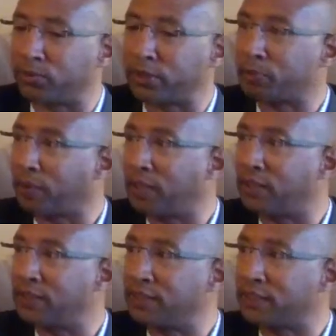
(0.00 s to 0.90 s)

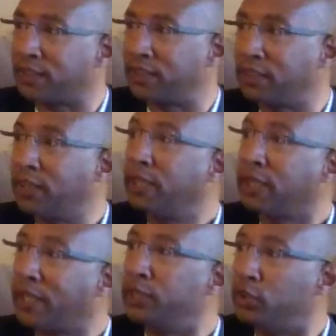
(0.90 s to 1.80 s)
respond and say,
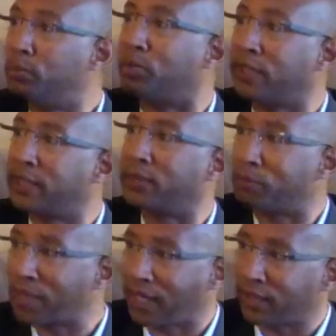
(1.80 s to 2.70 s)
"Can you bring him
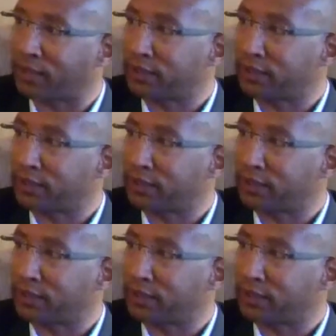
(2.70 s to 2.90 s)
back?"